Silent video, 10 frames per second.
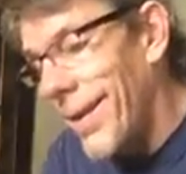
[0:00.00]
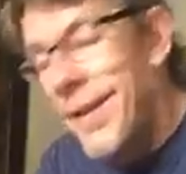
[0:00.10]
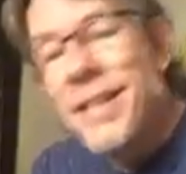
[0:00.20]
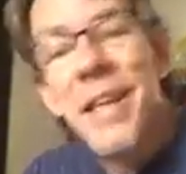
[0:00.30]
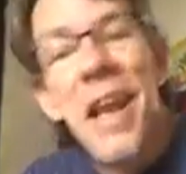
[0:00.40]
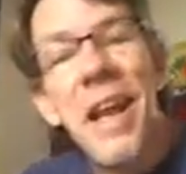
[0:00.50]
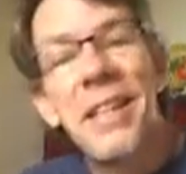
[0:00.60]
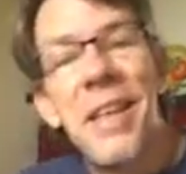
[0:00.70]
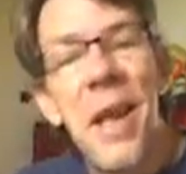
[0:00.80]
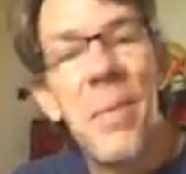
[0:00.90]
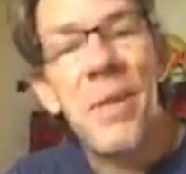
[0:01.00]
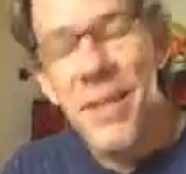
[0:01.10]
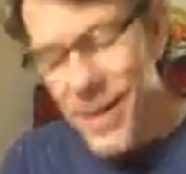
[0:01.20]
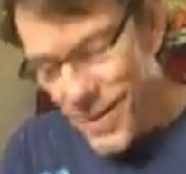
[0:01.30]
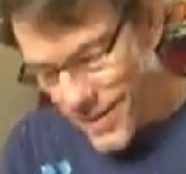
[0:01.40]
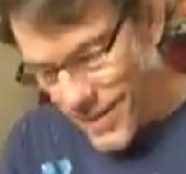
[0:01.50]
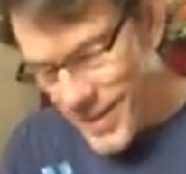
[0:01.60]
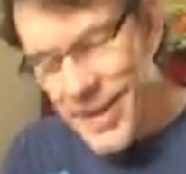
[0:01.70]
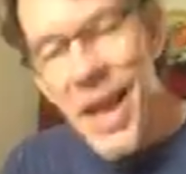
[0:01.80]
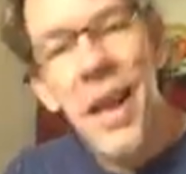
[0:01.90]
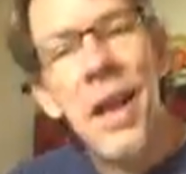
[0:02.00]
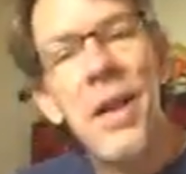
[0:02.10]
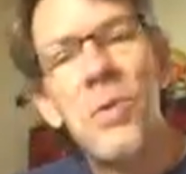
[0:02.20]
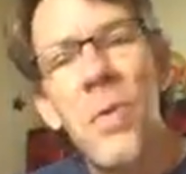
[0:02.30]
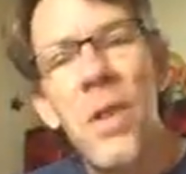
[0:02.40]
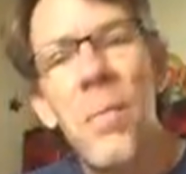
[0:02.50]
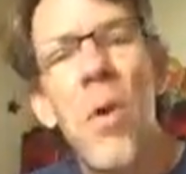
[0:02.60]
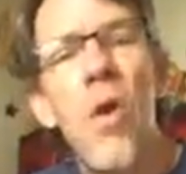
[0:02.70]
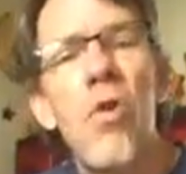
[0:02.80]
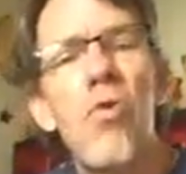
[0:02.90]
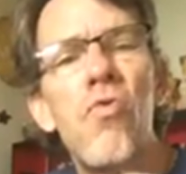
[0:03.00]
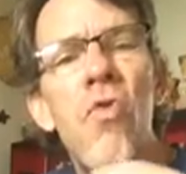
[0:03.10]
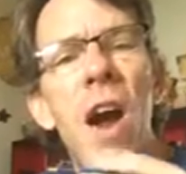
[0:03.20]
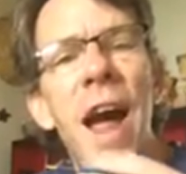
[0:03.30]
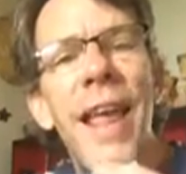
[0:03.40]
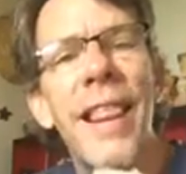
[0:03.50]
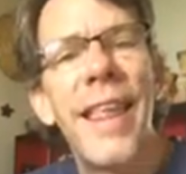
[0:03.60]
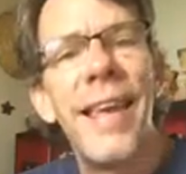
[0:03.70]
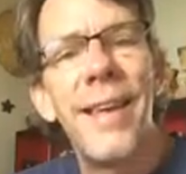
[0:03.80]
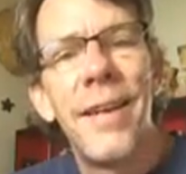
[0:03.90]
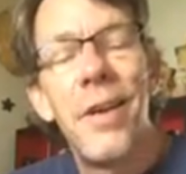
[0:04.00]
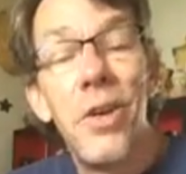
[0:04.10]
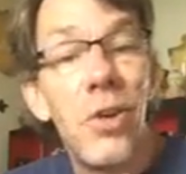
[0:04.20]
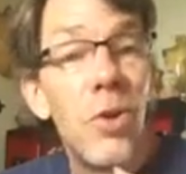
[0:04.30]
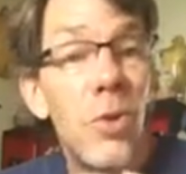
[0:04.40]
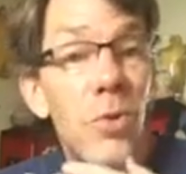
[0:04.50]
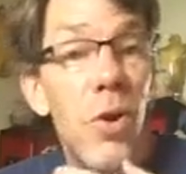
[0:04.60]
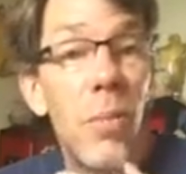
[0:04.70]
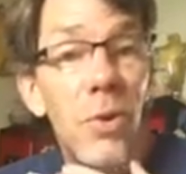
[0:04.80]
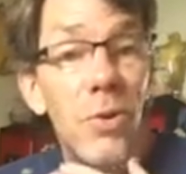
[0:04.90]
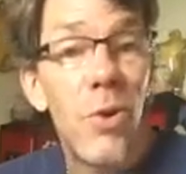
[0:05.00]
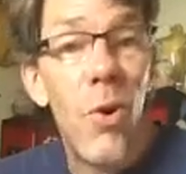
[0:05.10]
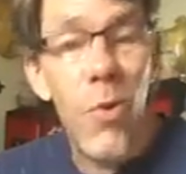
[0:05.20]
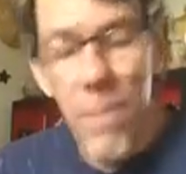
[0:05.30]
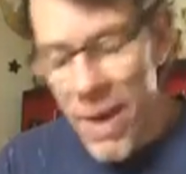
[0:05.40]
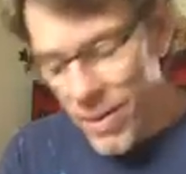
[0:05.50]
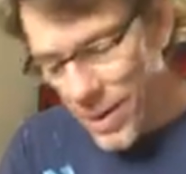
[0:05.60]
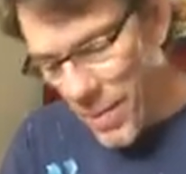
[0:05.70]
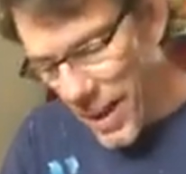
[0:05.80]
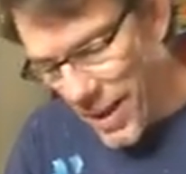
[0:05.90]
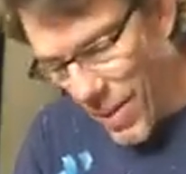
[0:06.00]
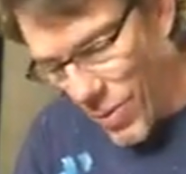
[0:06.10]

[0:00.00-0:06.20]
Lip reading: It's a nice name, isn't it? It's got a nice rhythm. Riley. You use almost your whole mouth to make that